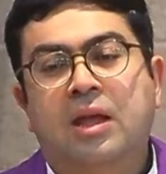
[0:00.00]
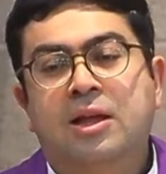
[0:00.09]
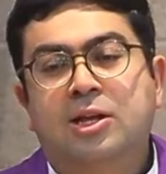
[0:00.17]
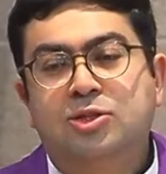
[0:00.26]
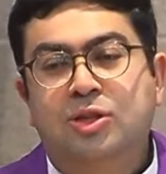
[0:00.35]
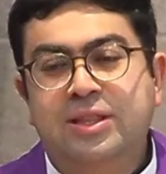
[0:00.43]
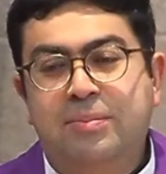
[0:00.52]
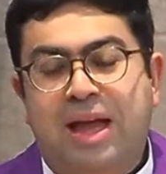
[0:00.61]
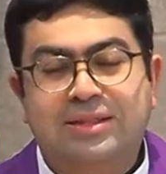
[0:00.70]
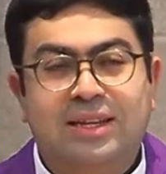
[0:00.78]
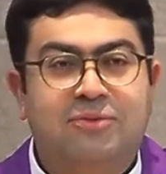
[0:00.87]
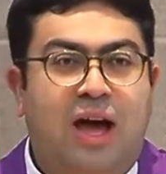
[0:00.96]
So then the man
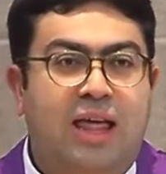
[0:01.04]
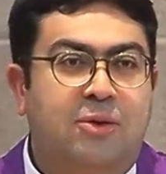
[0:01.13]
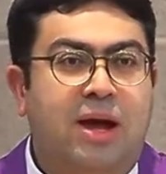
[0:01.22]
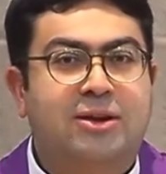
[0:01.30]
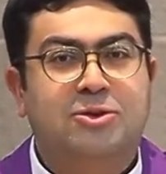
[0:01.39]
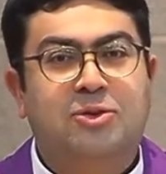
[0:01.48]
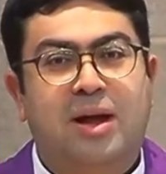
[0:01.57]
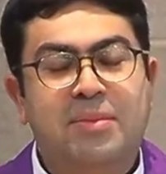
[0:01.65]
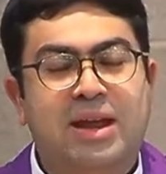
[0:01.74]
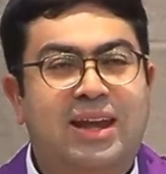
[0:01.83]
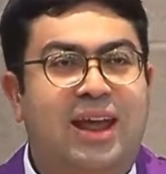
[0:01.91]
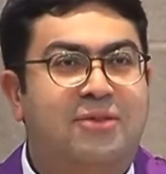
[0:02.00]
said, "Father, why don't you come
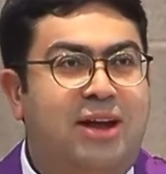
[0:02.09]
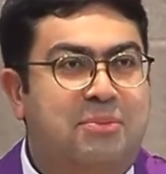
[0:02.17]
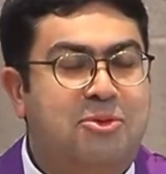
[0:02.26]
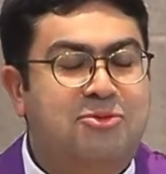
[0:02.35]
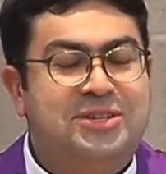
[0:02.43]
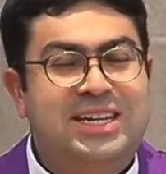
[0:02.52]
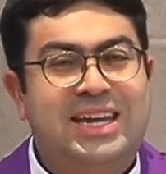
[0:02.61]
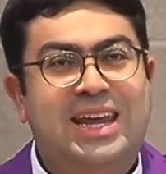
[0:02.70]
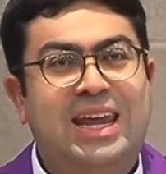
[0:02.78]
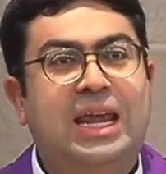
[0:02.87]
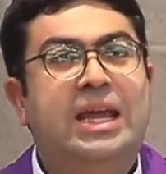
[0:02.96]
in, have a cup of tea,